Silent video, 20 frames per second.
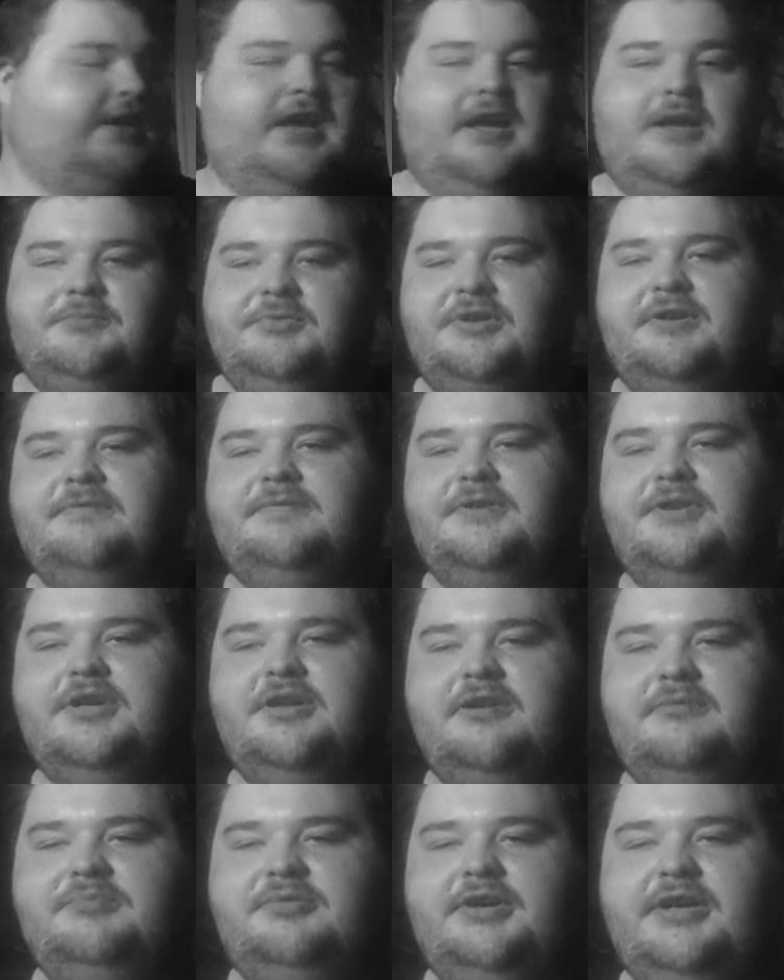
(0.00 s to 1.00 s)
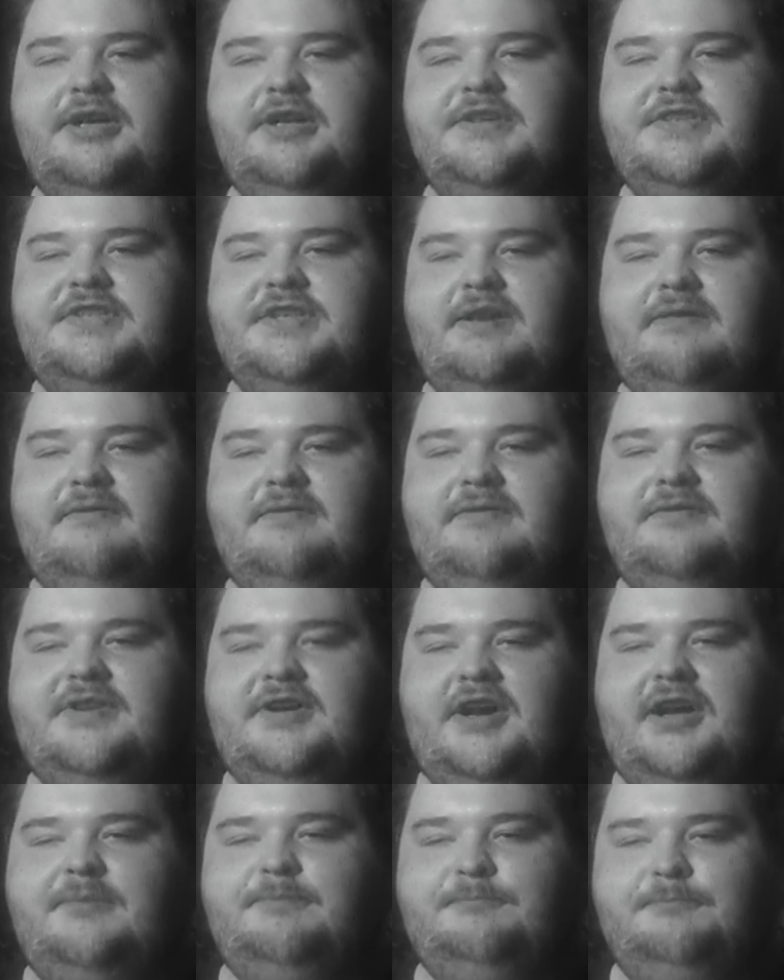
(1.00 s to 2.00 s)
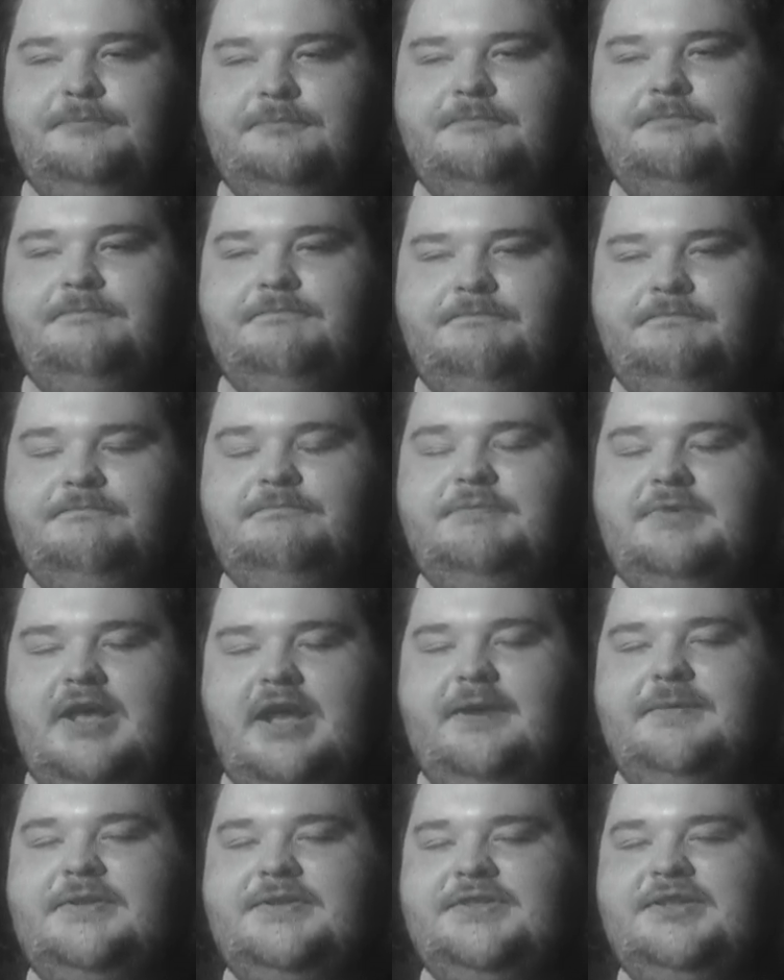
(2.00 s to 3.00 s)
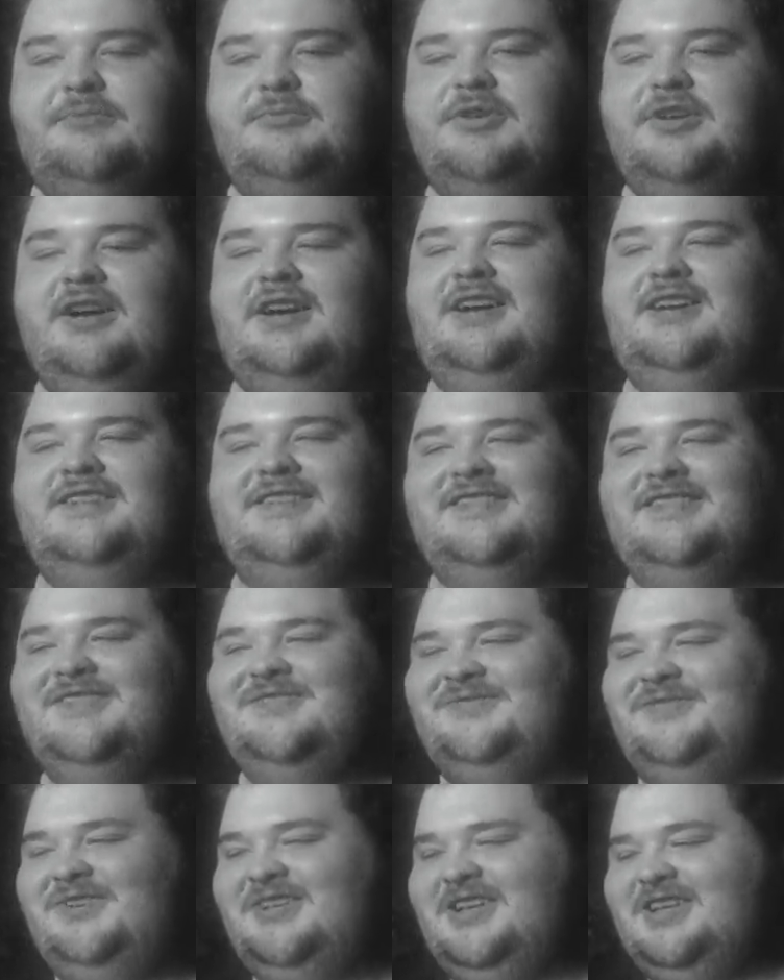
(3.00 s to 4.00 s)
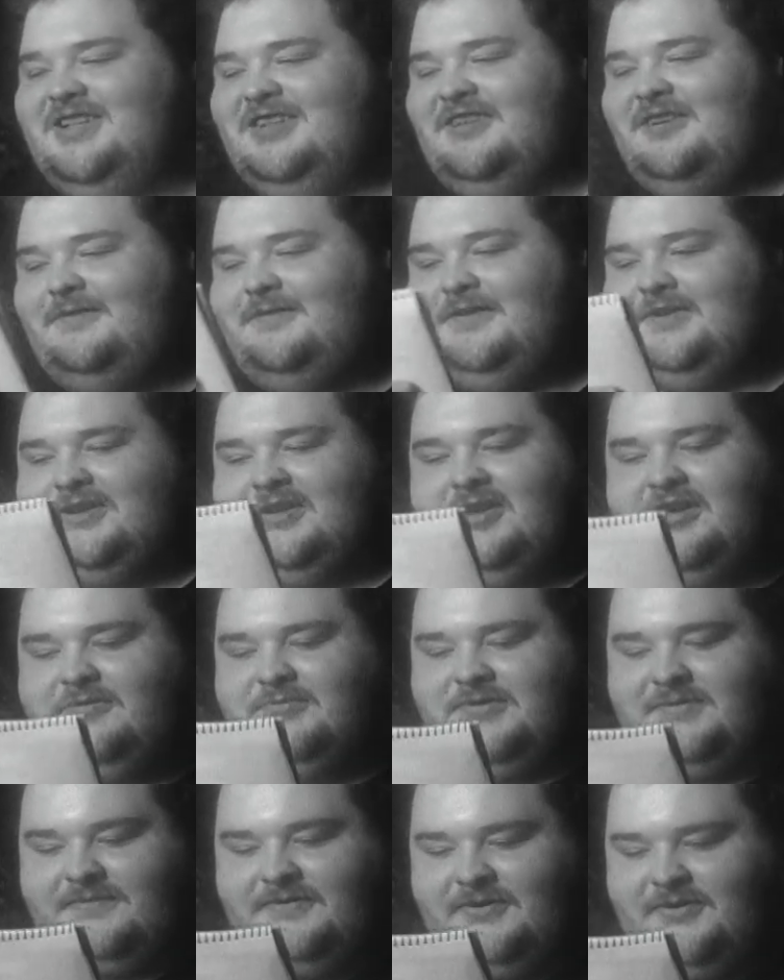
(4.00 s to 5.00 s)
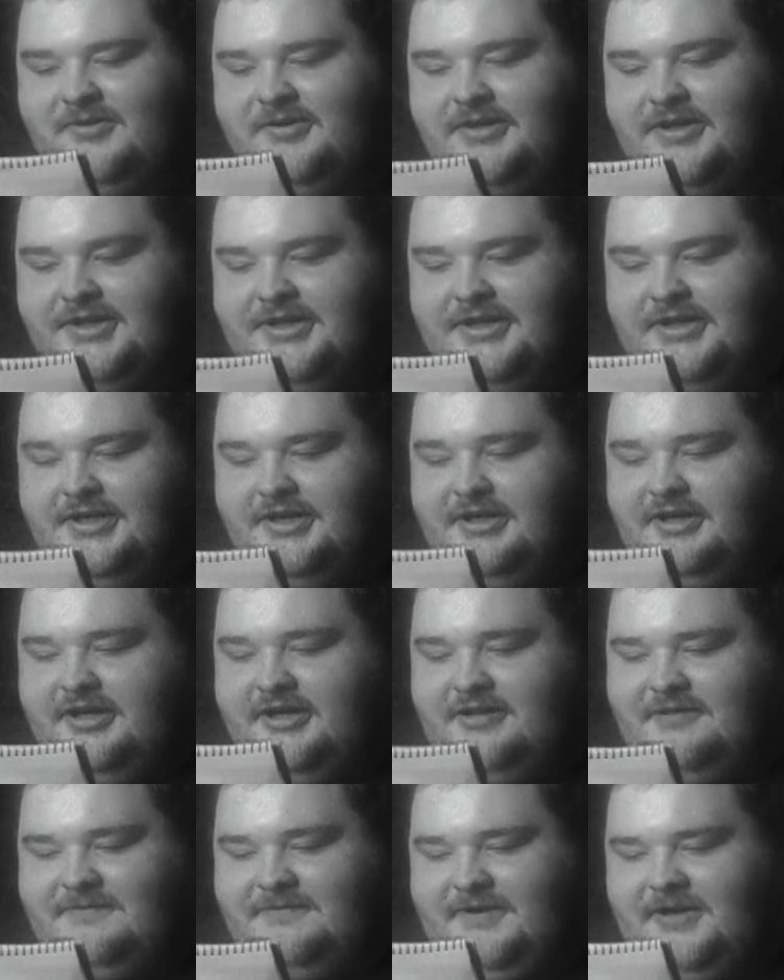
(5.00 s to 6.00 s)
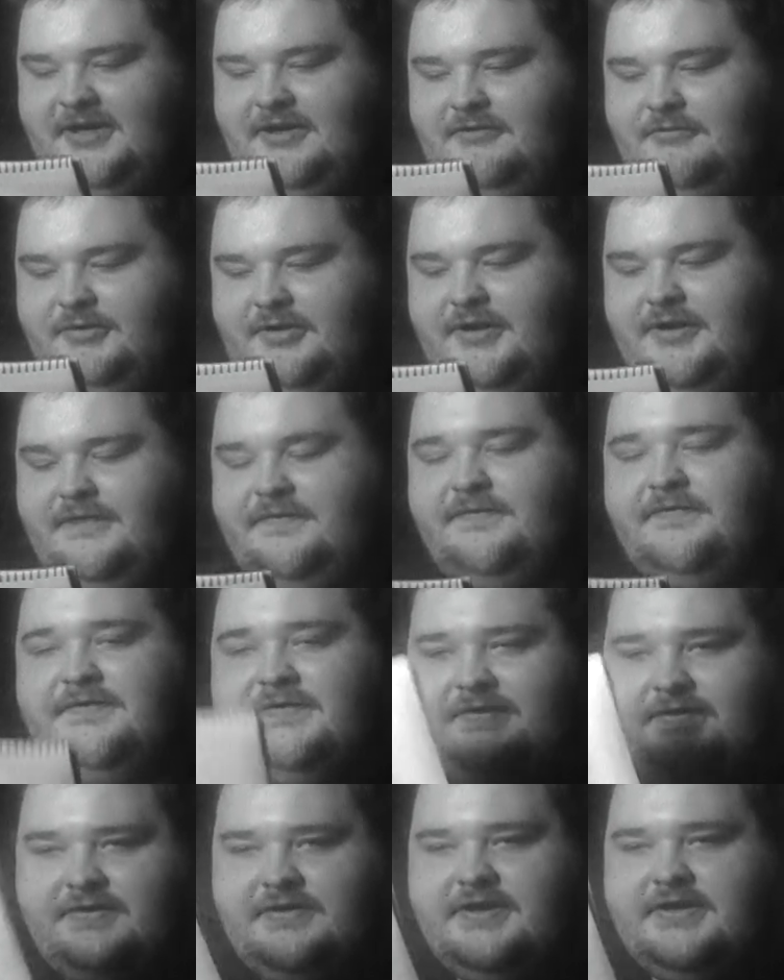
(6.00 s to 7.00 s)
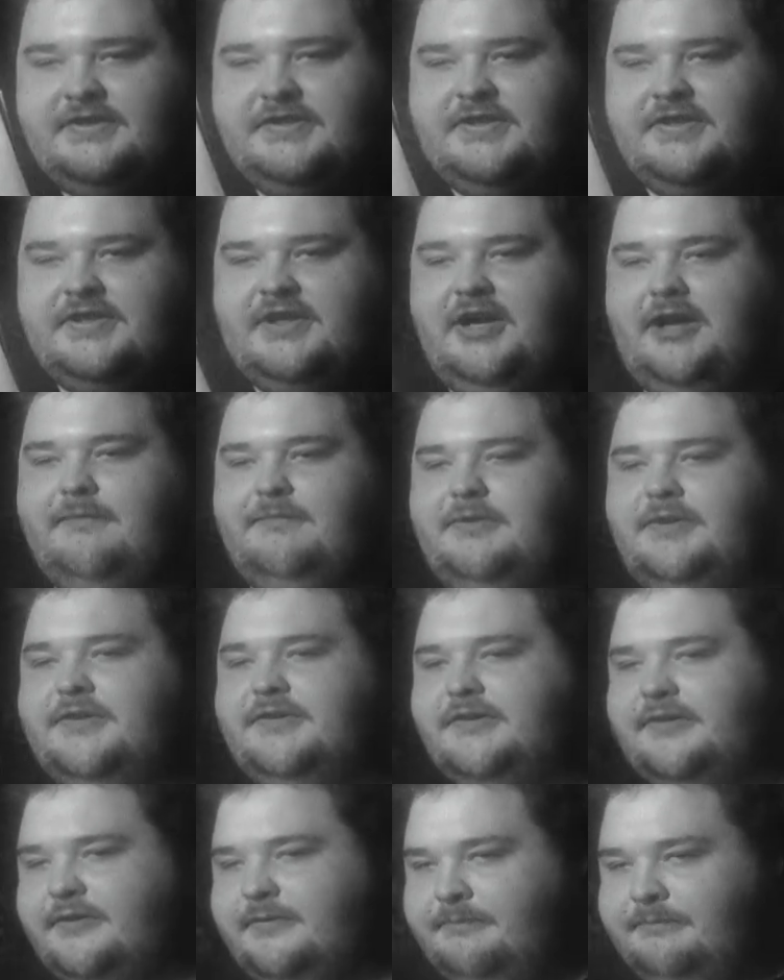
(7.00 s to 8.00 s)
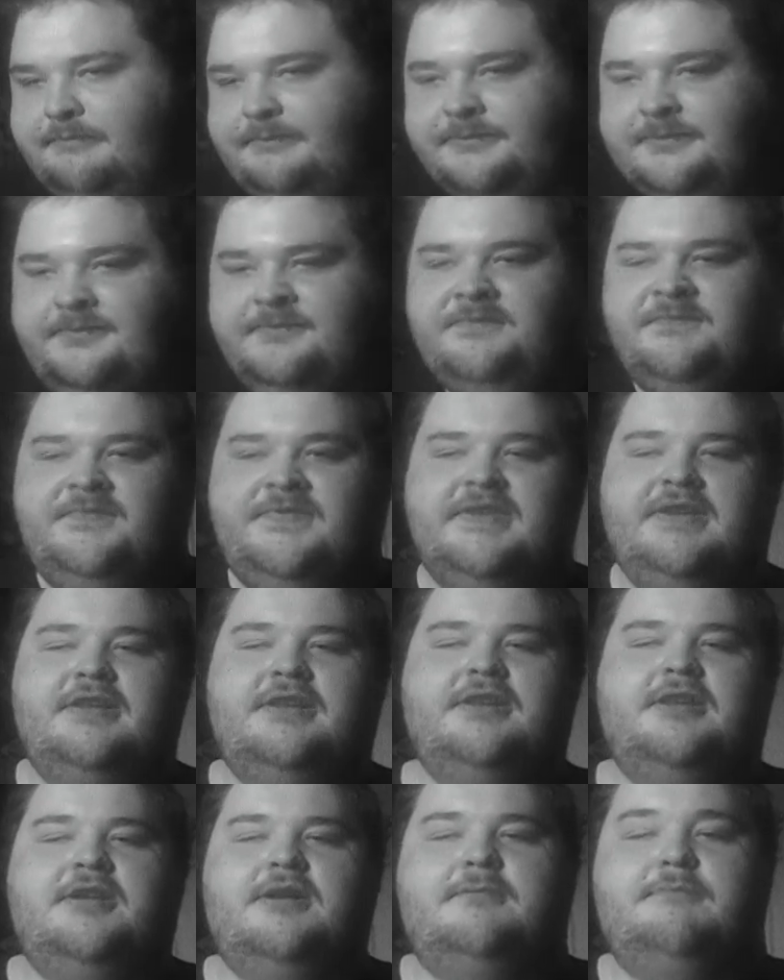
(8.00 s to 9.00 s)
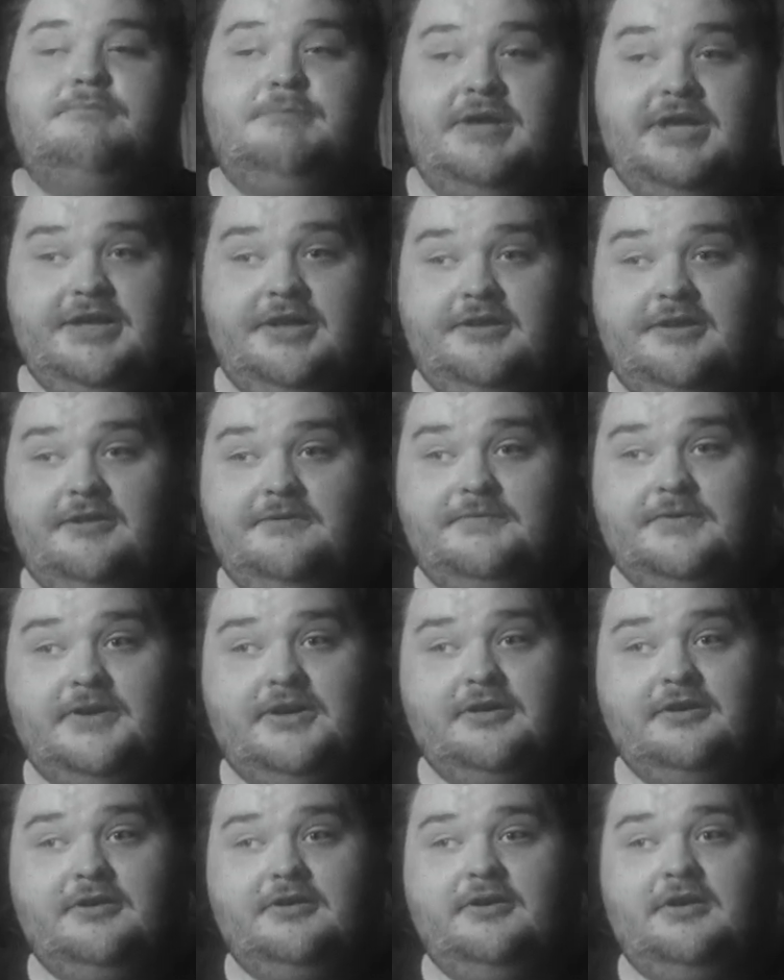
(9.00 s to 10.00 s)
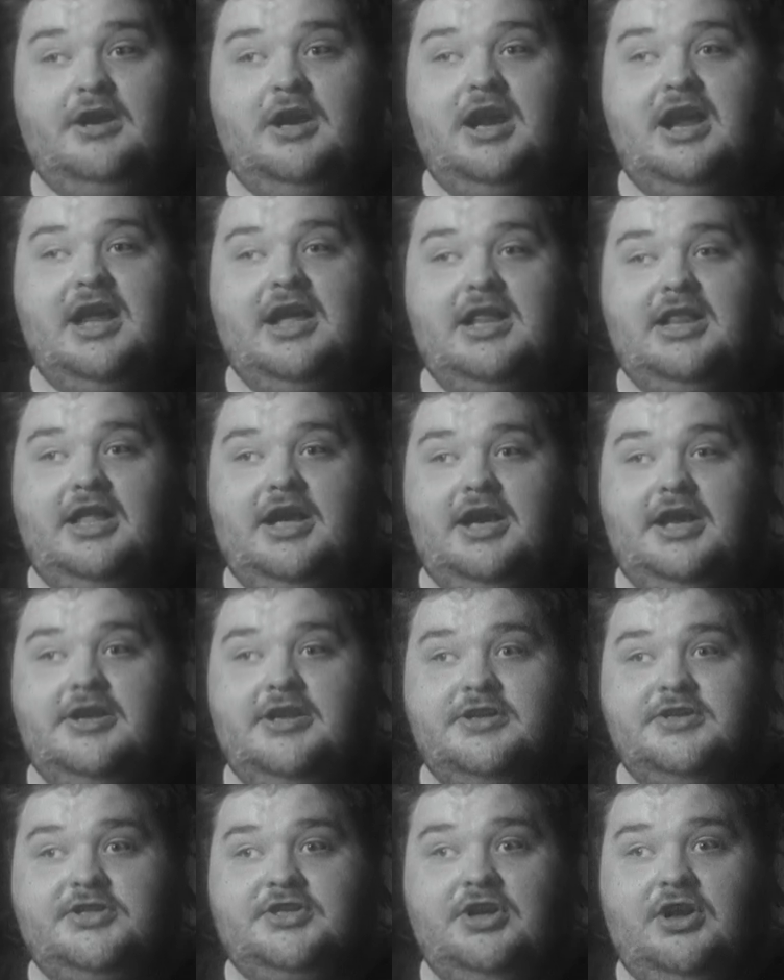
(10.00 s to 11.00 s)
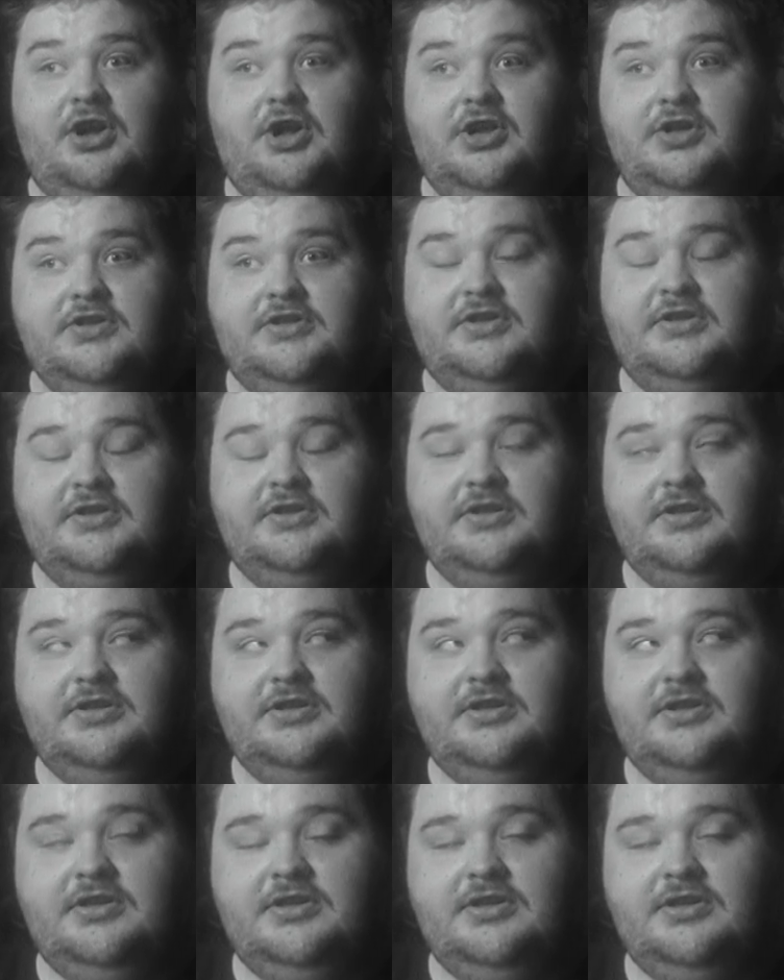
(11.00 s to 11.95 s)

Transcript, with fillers: Yeah, I'm definitely going to play a seventh time yeah, that's how much I just fucking love the game. It's fun. And the final one. This is obvious. Medal of Honor Allied Assault.